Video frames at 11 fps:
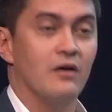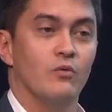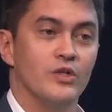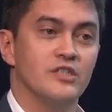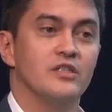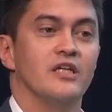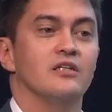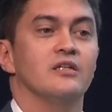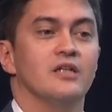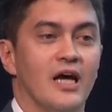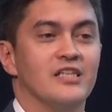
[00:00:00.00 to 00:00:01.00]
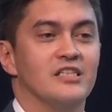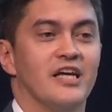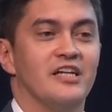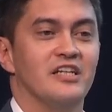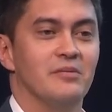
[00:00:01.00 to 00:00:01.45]
which then has
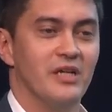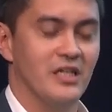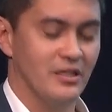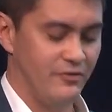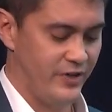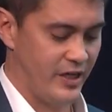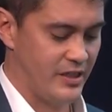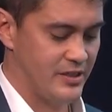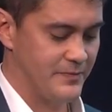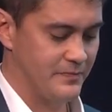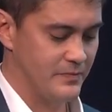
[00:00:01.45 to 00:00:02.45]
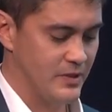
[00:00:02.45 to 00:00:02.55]
its antiemetic effects.